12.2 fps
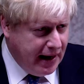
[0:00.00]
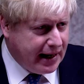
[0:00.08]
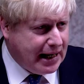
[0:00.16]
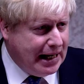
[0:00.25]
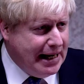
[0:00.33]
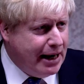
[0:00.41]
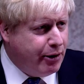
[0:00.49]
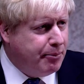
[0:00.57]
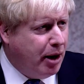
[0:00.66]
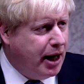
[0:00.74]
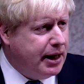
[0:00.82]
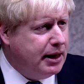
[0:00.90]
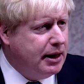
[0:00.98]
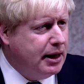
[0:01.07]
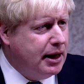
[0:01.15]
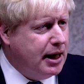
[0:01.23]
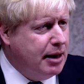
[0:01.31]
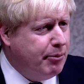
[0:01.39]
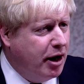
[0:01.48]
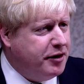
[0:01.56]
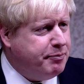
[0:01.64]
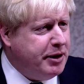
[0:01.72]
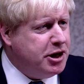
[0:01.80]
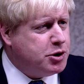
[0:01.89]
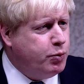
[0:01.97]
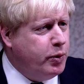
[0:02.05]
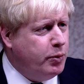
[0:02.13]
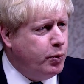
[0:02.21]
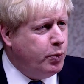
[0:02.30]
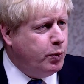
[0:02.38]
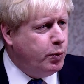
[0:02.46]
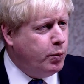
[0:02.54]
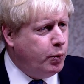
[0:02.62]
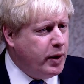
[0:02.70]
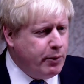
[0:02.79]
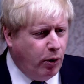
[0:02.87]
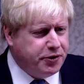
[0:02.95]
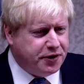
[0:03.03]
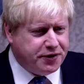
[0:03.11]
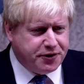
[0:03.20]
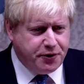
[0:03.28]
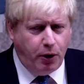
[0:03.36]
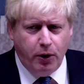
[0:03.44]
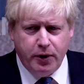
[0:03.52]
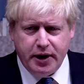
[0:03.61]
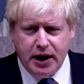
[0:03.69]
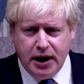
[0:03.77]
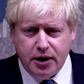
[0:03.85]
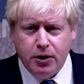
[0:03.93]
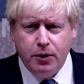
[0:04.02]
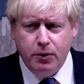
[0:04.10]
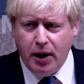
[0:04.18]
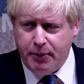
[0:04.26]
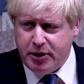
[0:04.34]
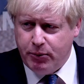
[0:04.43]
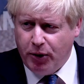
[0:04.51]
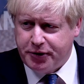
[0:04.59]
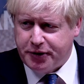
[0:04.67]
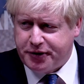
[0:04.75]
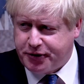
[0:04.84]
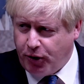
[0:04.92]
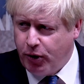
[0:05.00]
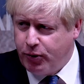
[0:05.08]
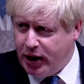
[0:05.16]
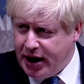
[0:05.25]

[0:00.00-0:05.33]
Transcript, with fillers: that clear in my in my speech. We want a strong EU, and we want a strong